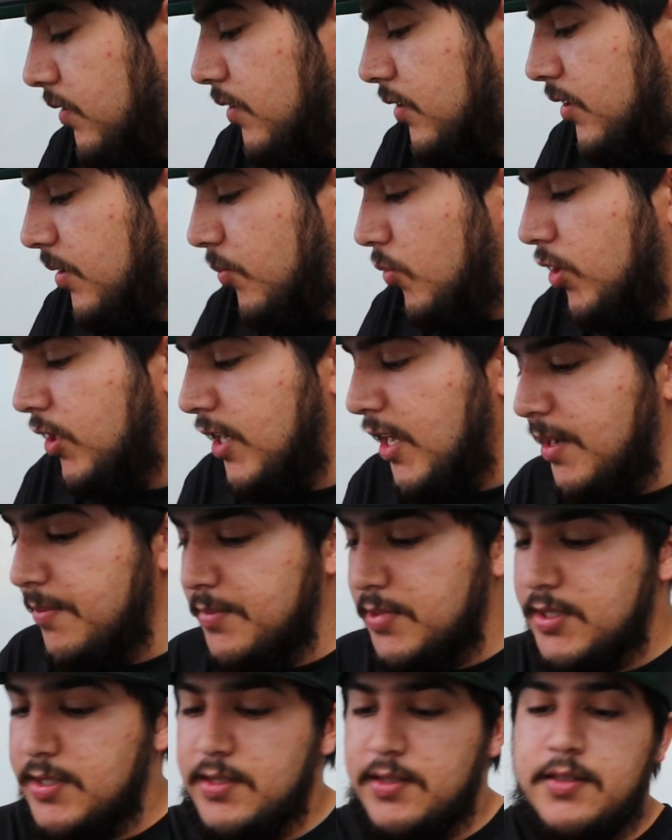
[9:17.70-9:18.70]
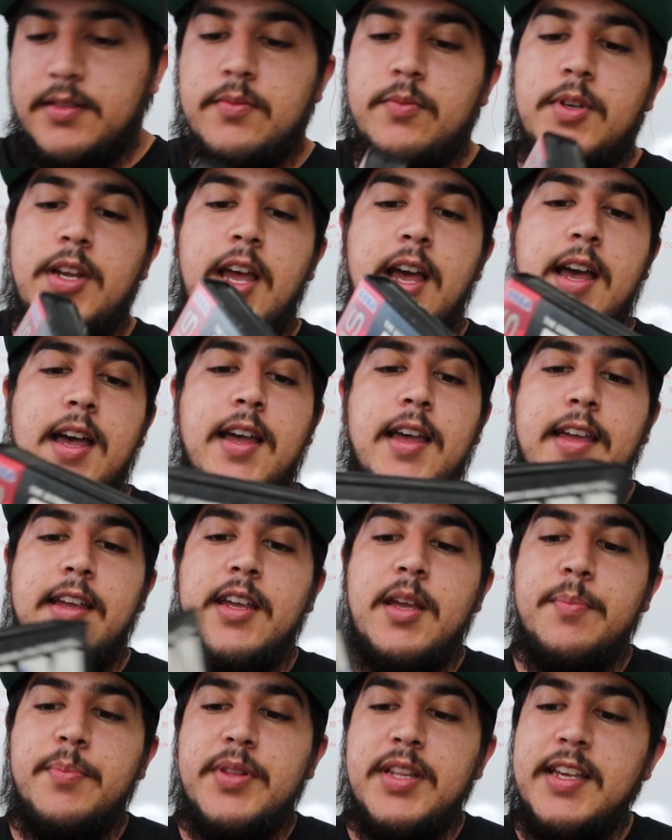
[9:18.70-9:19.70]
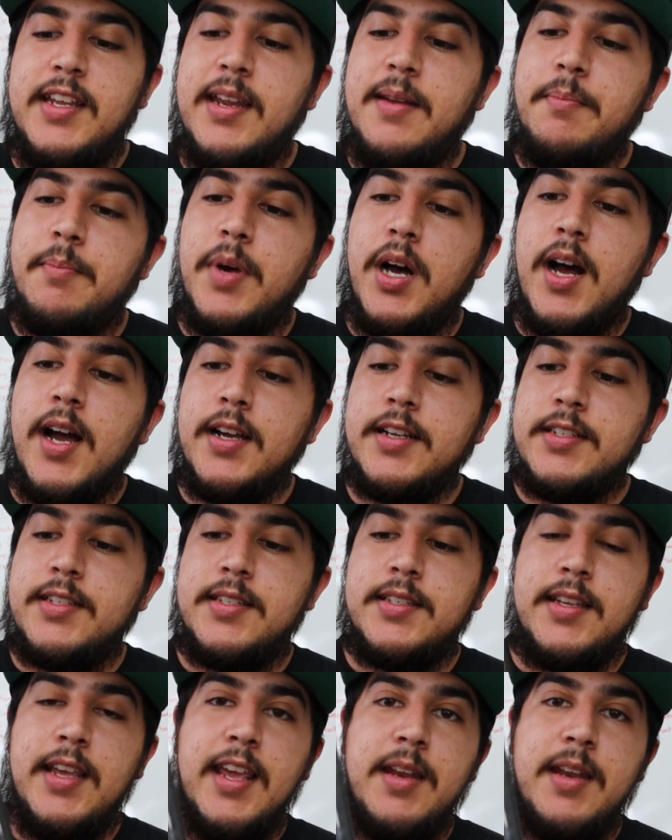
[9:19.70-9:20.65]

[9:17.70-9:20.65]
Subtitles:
Some more games. We got a complete inbox